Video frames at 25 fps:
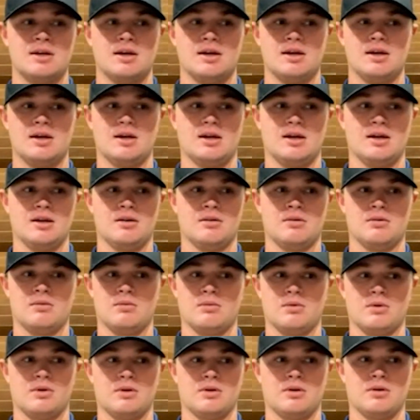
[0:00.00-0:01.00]
And
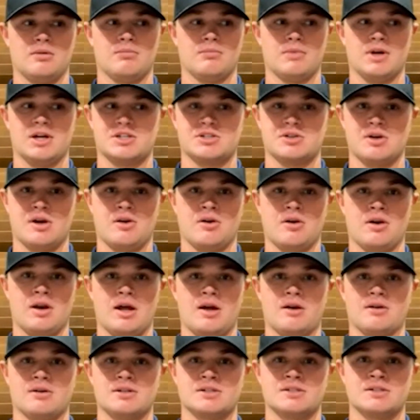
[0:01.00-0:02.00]
where my trainer and I
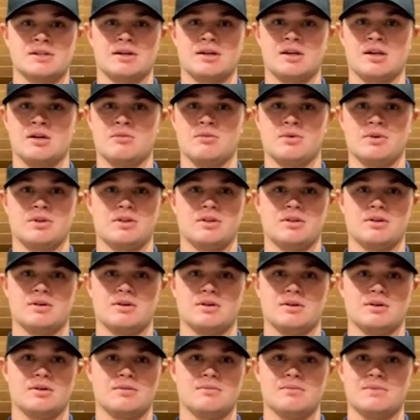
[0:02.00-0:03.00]
are sticking with
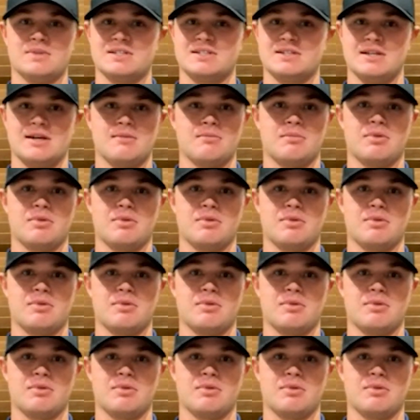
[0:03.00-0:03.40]
the same